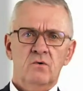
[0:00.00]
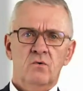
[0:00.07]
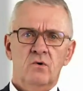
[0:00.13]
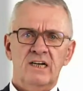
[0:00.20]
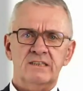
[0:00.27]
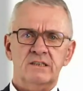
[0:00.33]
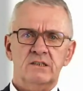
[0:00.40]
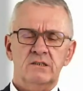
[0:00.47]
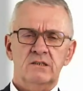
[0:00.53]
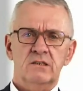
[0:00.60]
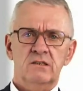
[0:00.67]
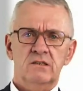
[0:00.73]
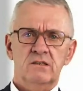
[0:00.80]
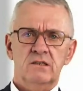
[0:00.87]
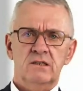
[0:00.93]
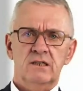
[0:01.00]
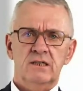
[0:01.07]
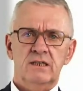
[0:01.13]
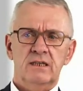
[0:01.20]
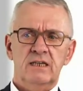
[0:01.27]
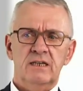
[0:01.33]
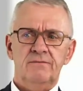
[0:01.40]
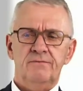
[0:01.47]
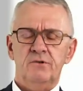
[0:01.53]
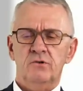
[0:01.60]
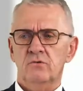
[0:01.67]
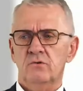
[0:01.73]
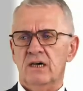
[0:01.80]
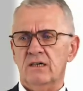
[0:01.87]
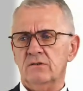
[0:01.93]
What if
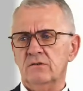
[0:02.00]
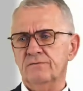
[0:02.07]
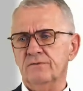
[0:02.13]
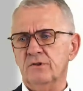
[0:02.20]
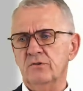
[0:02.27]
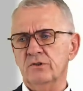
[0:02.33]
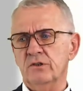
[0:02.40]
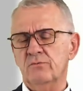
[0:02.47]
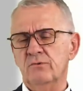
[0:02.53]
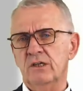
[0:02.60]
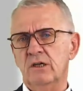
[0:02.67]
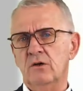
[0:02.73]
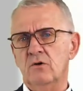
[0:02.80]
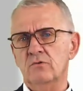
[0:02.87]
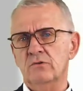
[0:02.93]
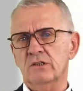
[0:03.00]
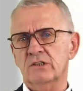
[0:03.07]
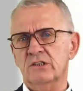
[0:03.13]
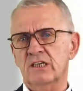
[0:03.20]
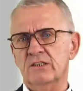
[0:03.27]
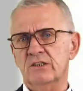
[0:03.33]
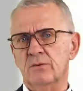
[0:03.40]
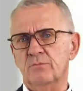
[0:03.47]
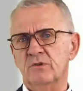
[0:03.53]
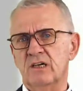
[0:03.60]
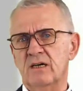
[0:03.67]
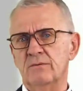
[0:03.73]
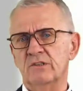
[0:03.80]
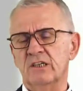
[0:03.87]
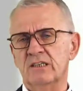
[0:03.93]
you are confronted with longer setup
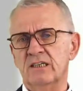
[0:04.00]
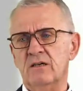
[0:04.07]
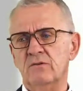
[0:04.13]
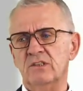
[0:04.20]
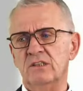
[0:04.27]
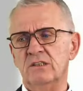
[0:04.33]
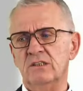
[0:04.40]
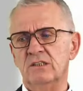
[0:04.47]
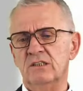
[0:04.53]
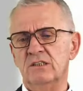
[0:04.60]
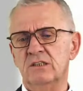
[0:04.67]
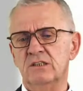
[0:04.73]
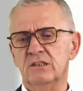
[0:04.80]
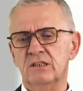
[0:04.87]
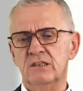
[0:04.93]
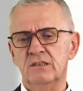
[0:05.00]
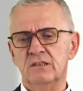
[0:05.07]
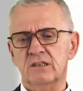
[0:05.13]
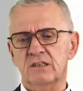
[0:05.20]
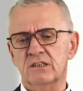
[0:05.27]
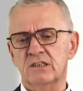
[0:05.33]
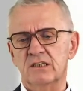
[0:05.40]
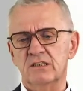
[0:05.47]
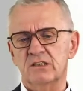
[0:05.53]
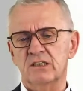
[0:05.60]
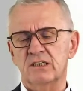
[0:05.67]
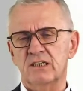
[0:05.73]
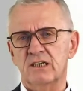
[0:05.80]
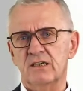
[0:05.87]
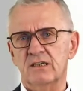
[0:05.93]
times? And now this is an interesting
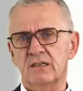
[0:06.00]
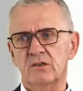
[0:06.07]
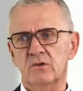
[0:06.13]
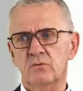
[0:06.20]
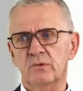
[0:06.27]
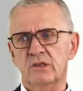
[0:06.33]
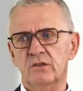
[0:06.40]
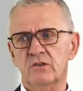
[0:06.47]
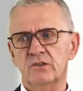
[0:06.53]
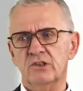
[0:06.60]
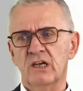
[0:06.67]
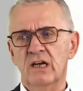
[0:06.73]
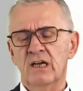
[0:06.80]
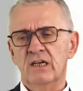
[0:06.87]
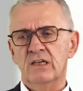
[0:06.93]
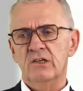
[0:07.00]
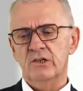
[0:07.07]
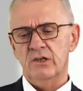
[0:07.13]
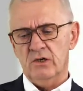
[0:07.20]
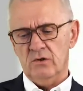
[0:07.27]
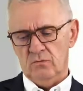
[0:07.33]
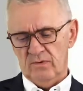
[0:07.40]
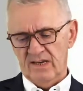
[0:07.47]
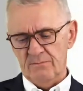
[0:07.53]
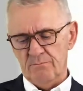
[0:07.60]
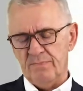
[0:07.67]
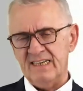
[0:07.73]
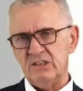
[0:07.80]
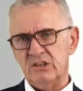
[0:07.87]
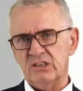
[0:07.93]
scenario because, when
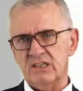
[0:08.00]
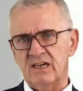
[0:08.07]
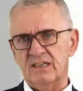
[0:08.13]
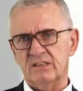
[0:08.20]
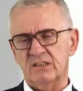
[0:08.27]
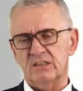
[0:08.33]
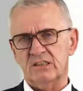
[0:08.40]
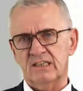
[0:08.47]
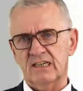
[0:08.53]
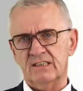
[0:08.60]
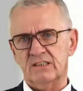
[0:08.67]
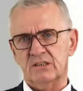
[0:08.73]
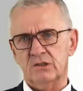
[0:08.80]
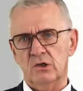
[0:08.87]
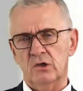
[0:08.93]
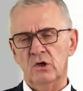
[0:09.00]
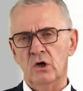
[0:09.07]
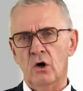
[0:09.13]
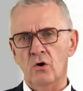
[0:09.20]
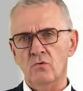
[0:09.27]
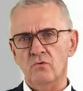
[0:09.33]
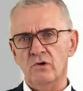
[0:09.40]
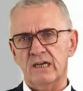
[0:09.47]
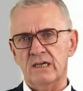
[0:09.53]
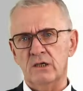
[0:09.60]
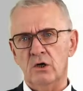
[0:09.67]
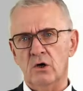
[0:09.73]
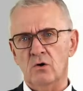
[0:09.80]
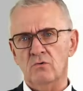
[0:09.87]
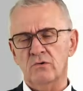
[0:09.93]
batch sizes get lower
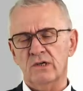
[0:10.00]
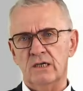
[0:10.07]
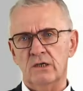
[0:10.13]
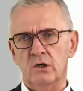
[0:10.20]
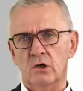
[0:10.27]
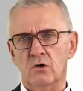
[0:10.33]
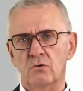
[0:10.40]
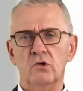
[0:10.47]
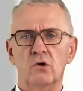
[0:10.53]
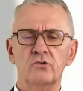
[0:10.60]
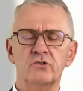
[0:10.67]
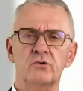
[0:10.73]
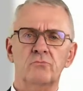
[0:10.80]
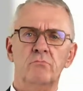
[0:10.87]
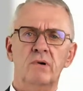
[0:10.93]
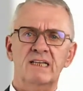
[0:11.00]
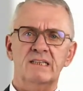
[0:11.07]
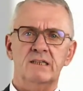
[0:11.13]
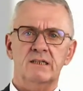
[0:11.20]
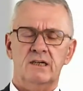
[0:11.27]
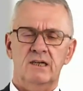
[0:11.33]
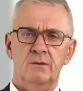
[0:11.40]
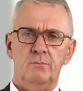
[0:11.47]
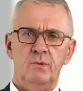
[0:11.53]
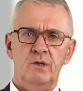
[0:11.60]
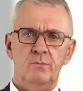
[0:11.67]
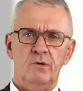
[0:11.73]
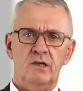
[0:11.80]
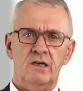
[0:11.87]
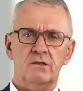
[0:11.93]
and lower and lower, automatically
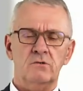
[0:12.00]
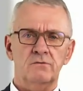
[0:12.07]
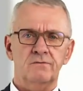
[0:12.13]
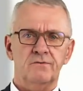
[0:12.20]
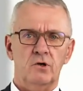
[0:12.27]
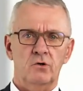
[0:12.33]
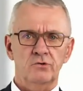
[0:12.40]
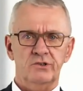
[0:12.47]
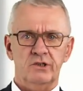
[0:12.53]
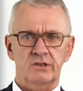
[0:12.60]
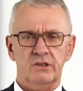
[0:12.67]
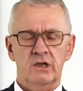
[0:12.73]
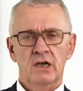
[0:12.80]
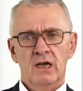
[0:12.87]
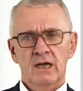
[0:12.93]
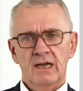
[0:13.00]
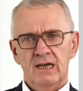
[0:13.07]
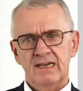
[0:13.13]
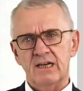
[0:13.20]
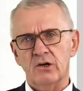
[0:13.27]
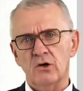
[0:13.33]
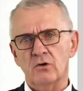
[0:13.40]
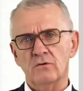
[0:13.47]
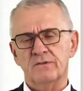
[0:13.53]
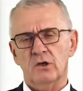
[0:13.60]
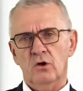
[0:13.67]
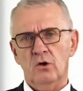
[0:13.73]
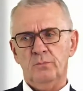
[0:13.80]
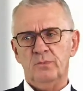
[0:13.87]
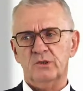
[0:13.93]
people are confronted in an
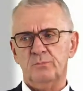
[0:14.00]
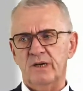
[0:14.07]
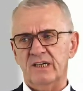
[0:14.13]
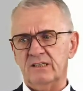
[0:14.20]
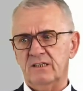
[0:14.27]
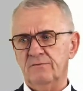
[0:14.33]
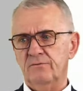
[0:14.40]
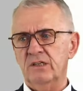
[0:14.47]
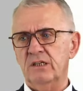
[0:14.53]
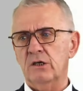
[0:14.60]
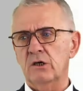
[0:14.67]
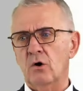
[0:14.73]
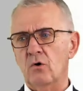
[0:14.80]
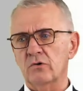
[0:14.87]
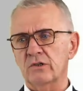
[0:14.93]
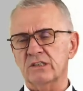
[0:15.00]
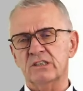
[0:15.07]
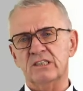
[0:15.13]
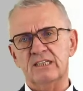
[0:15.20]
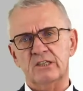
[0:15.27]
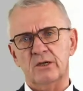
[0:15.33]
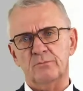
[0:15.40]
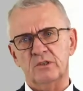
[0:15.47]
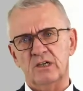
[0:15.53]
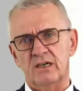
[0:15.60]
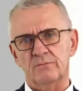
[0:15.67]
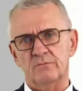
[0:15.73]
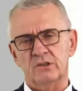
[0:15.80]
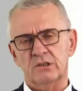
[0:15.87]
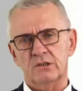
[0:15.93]
overall perspective with longer setup
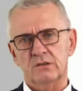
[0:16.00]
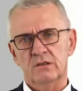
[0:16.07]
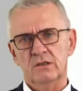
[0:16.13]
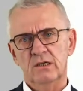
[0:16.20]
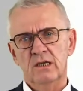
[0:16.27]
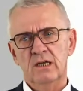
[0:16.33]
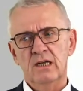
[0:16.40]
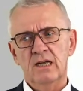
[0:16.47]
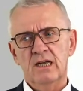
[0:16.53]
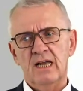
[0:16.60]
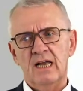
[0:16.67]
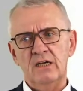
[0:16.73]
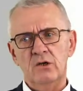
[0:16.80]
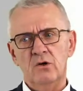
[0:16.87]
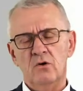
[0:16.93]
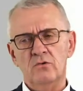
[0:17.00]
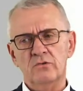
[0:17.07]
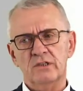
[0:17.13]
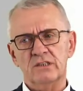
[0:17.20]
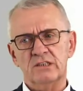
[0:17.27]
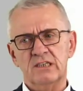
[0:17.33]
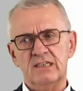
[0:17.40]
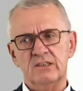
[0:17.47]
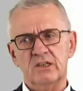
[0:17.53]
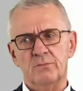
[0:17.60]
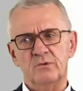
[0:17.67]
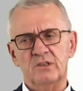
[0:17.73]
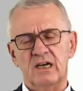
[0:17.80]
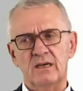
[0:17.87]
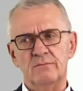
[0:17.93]
times. And longer
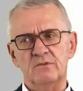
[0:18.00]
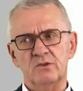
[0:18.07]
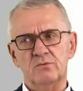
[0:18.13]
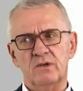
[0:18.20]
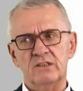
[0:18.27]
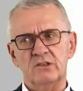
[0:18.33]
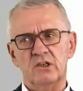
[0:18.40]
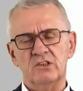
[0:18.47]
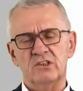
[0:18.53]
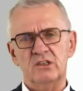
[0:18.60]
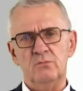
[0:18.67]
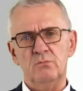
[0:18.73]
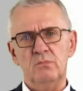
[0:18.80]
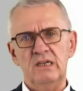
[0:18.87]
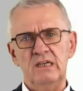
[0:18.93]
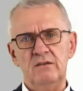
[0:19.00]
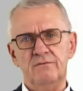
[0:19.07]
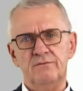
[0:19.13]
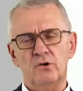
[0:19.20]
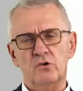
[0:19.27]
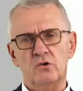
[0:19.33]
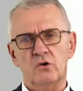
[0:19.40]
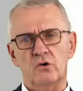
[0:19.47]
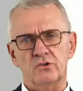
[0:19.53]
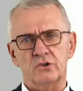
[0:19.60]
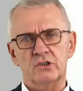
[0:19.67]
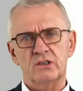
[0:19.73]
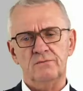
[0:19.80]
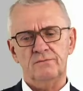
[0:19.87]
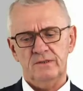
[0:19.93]
setup times, what does it mean for
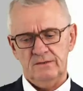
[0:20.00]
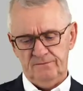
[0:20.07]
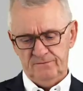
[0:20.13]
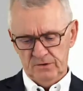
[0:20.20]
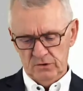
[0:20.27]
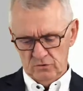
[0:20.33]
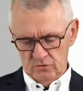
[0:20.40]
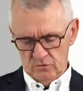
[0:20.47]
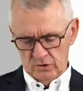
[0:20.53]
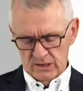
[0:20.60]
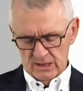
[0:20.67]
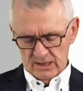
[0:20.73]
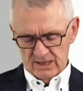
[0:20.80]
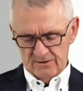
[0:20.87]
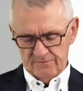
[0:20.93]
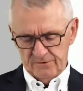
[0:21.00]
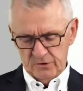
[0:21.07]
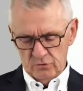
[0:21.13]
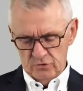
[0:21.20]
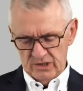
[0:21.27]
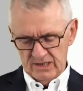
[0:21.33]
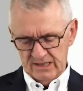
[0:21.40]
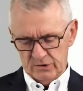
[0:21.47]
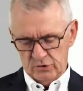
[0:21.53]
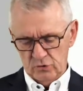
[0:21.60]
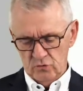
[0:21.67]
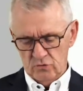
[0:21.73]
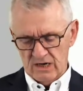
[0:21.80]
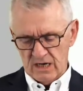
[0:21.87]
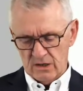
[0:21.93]
costs? If you need
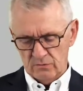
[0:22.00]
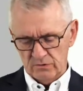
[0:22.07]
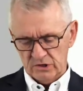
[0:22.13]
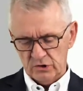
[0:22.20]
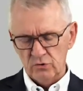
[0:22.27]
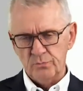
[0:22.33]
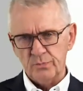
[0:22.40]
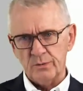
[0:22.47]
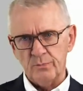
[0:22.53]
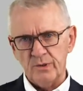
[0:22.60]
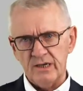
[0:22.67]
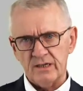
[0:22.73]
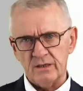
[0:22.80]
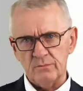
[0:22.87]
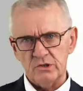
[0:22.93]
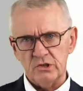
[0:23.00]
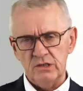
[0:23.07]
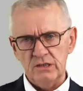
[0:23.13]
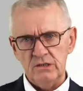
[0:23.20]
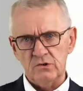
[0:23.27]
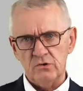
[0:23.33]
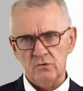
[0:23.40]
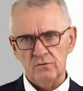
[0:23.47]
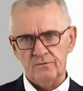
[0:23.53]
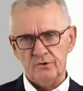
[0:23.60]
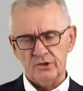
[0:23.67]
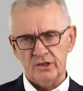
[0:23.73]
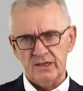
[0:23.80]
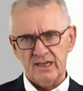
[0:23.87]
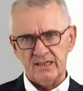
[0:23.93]
2 hours to prepare a machine tool
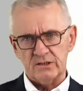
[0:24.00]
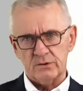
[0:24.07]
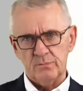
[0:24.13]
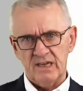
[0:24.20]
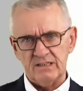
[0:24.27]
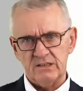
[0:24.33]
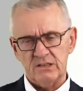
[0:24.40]
for the next